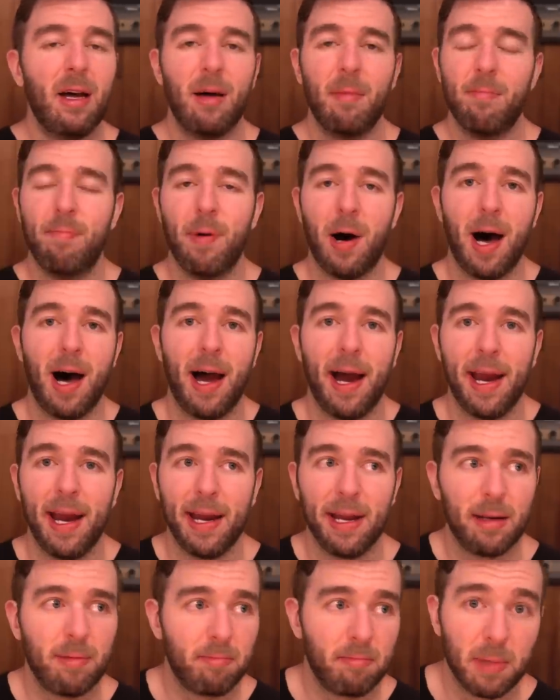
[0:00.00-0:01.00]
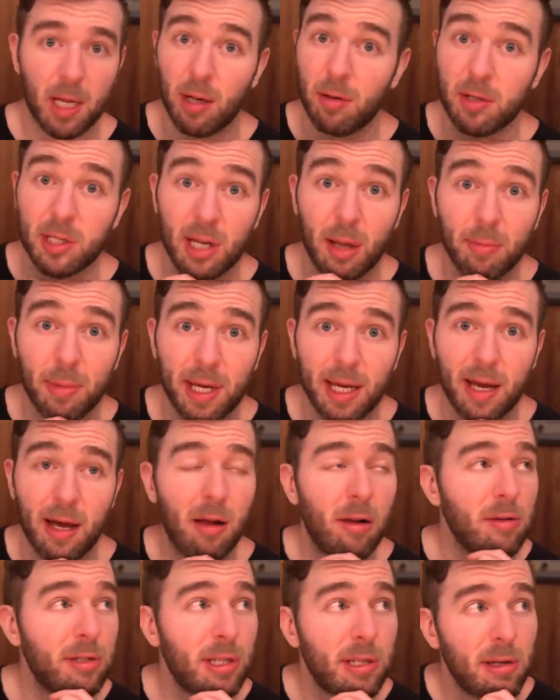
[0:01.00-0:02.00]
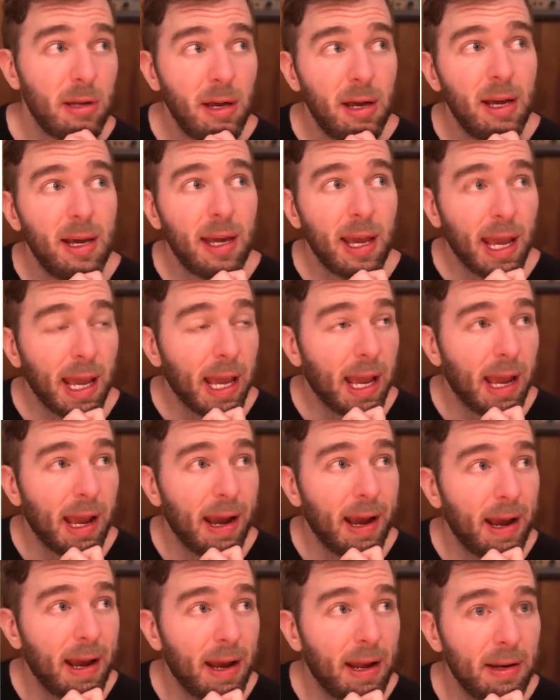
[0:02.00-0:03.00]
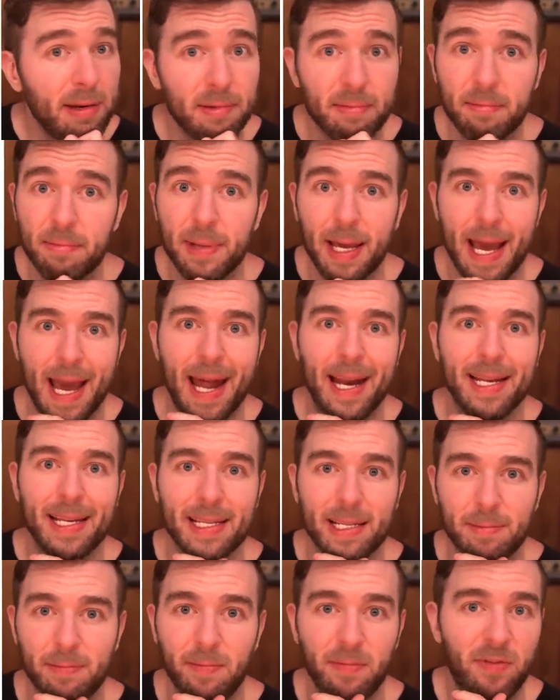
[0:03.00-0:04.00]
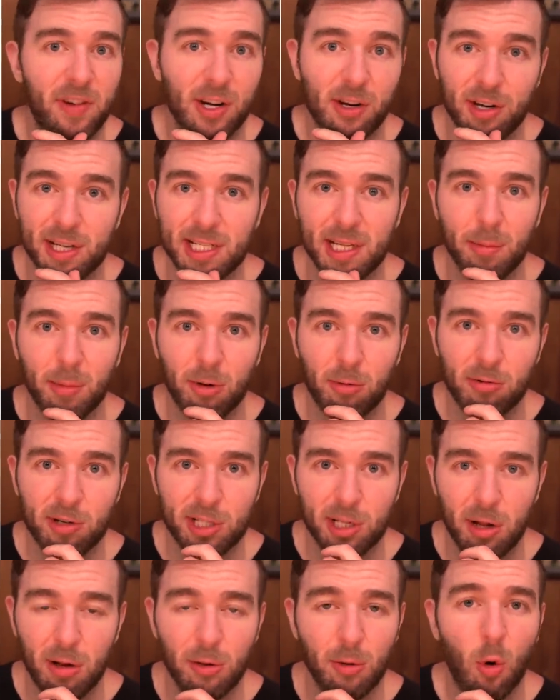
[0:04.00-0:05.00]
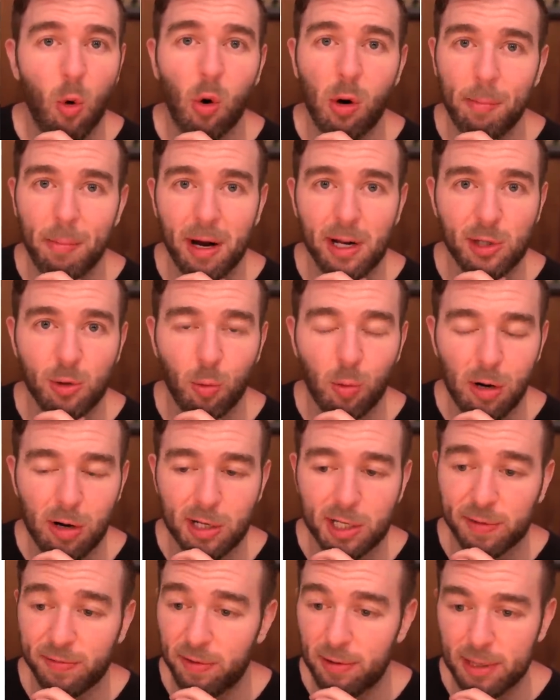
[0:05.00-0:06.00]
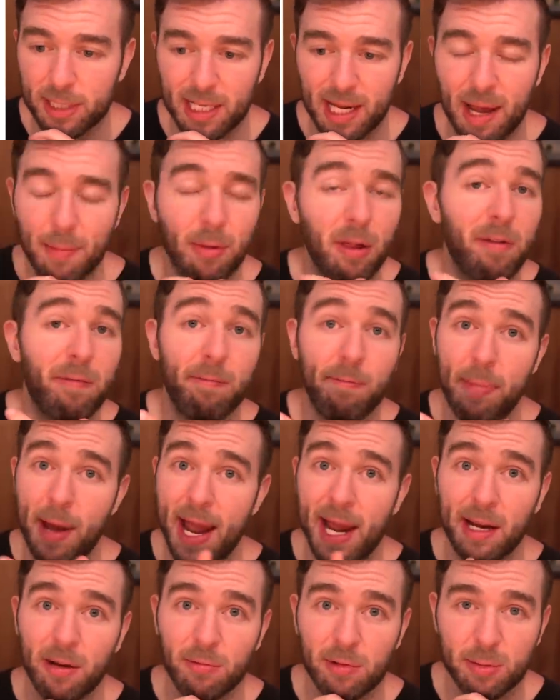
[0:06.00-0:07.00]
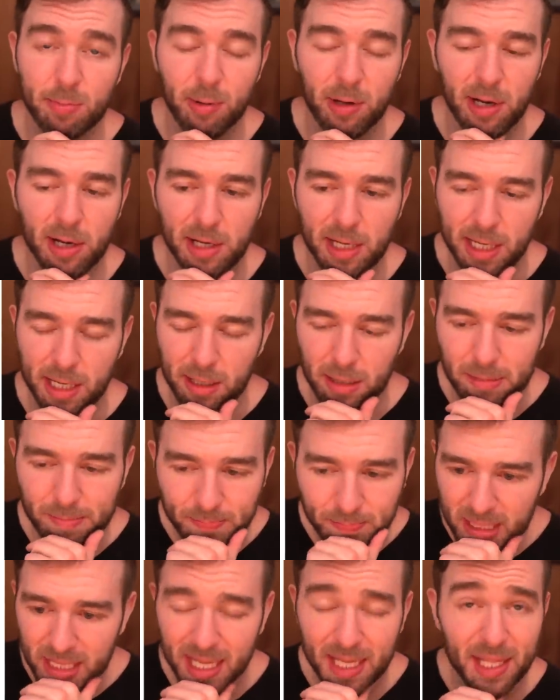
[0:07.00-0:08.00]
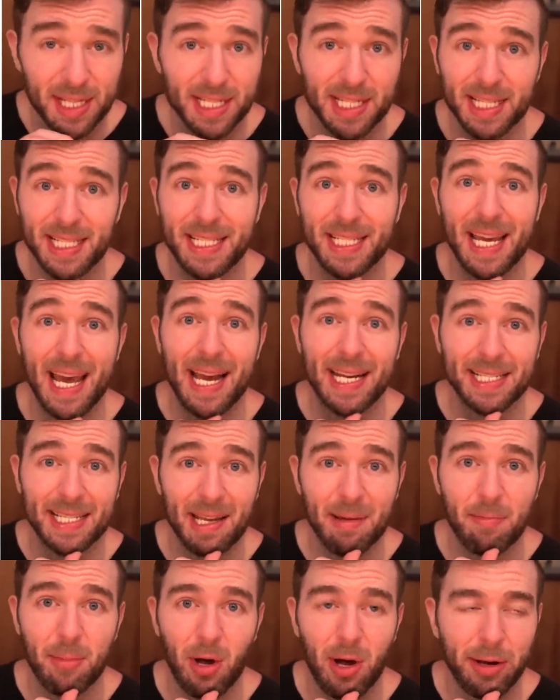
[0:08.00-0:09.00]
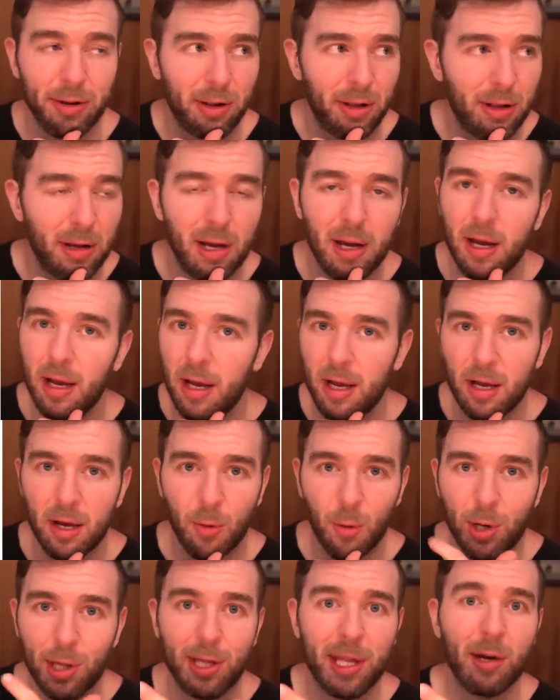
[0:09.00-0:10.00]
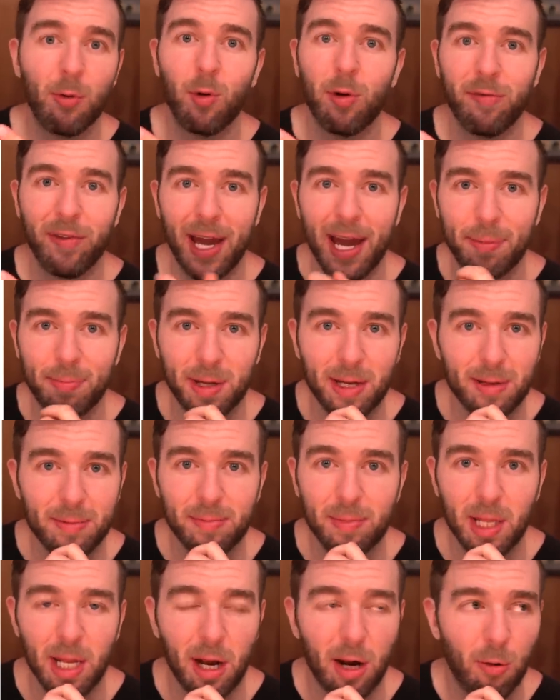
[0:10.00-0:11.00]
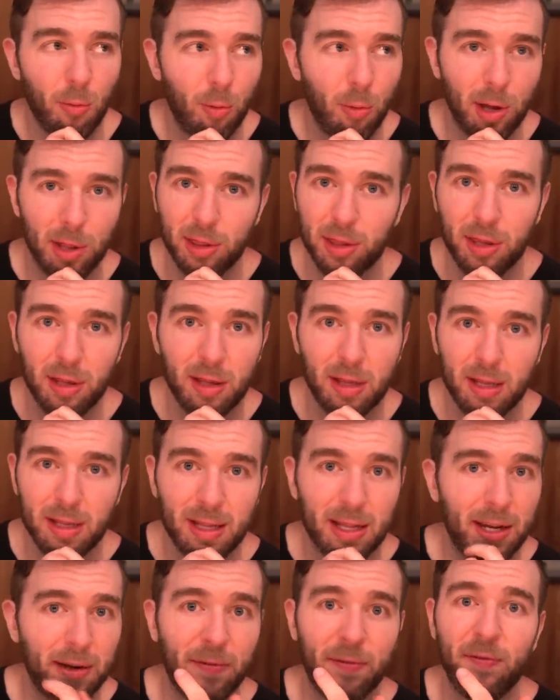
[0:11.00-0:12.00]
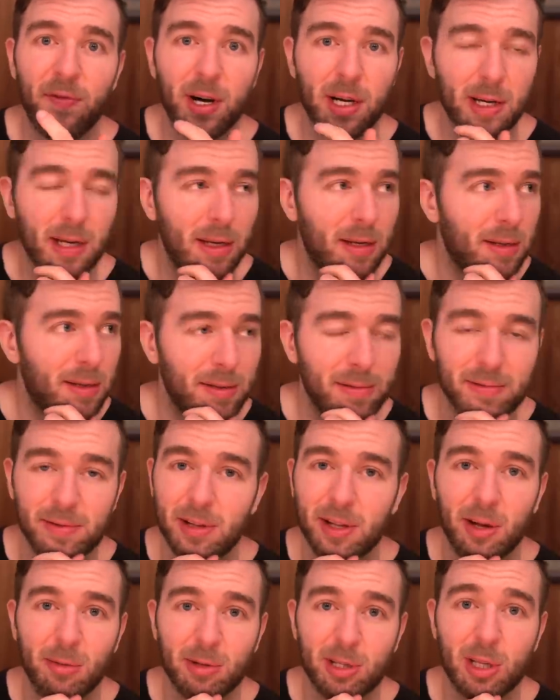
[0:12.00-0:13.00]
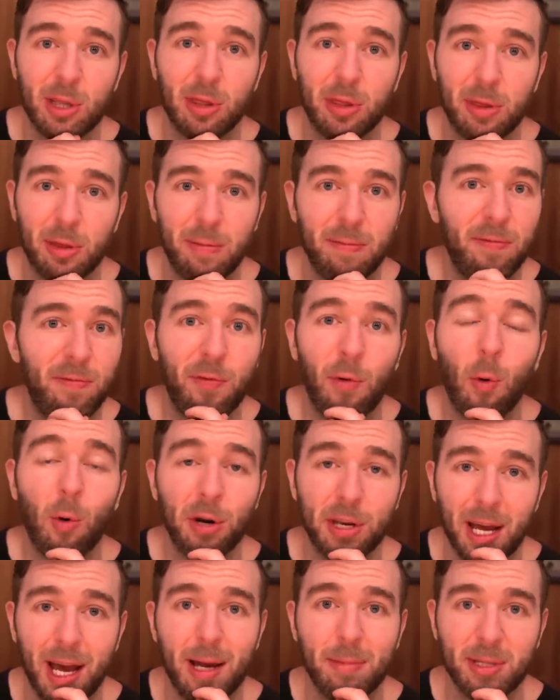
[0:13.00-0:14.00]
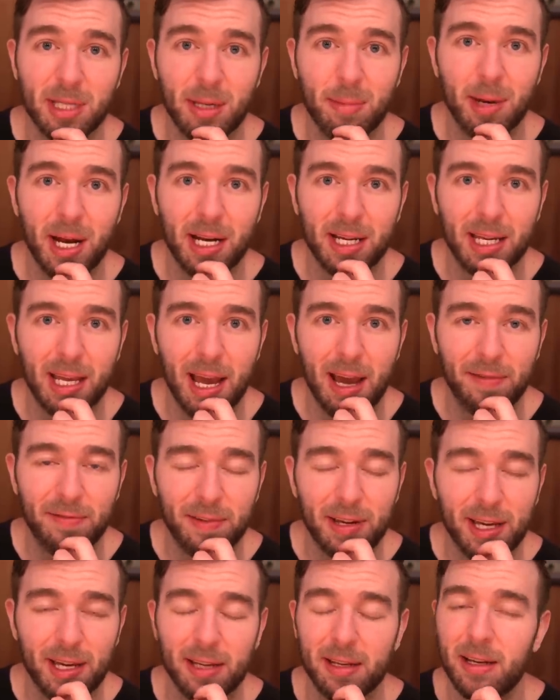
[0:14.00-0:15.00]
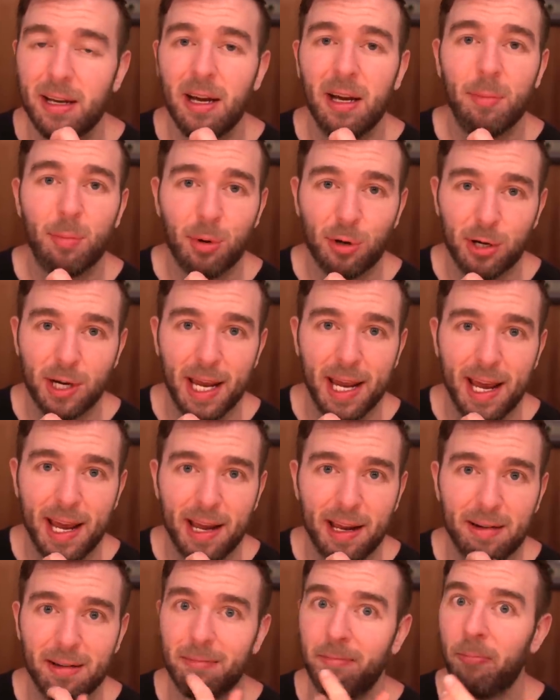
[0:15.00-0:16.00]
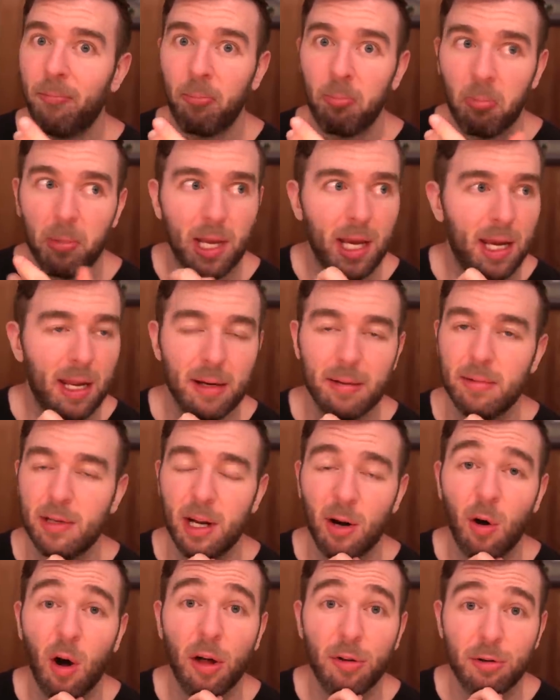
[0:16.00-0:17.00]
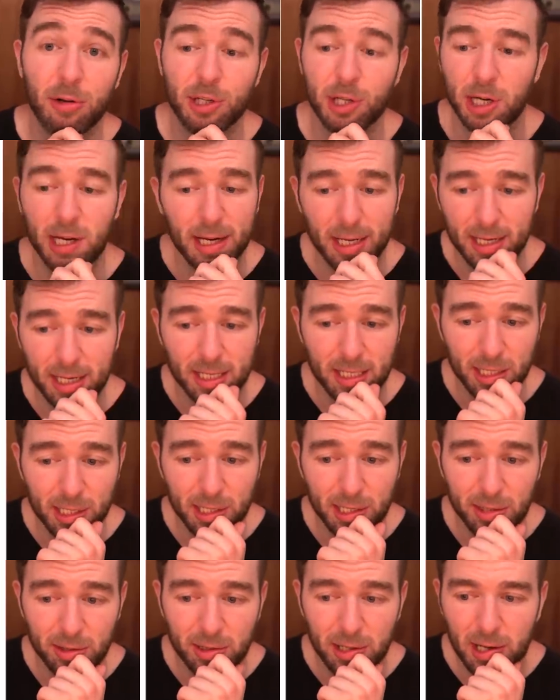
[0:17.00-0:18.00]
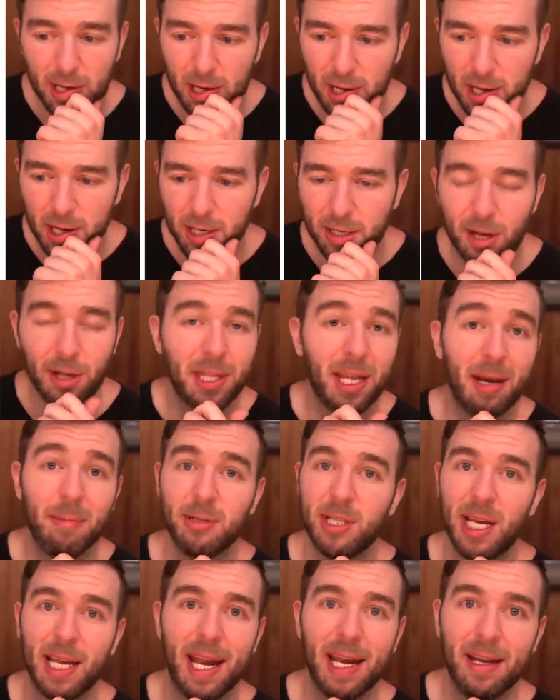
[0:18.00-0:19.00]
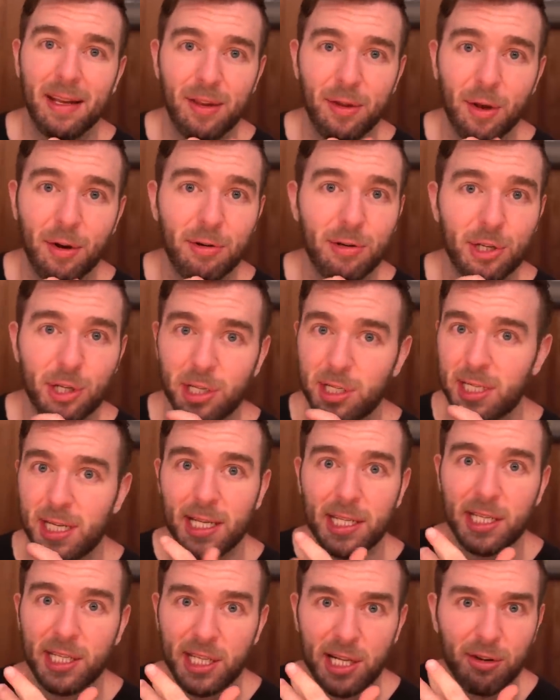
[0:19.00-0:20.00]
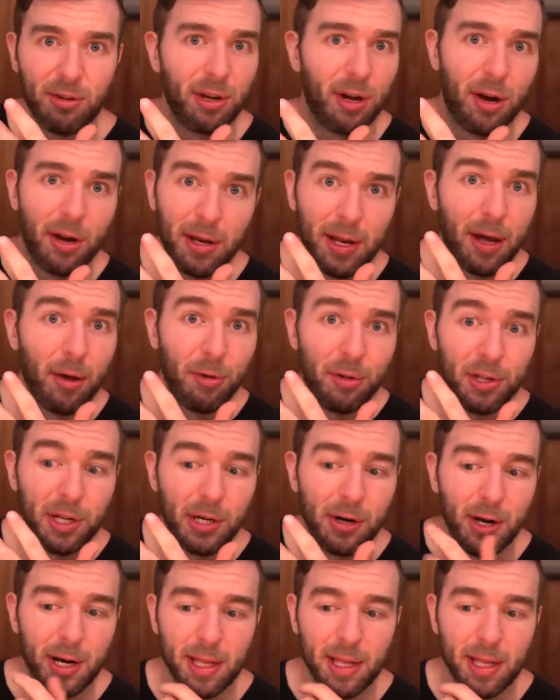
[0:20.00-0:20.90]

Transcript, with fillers: by, you know, something else and had a very similar result or much worse. For example, if Bang was put in here in this exact same model, what do you think would have happened? You know, with like fucking almost 4 times the amount of caffeine per can and, you know, other shit in it too. Not that I'm saying any of the other shit is necessarily unhealthy or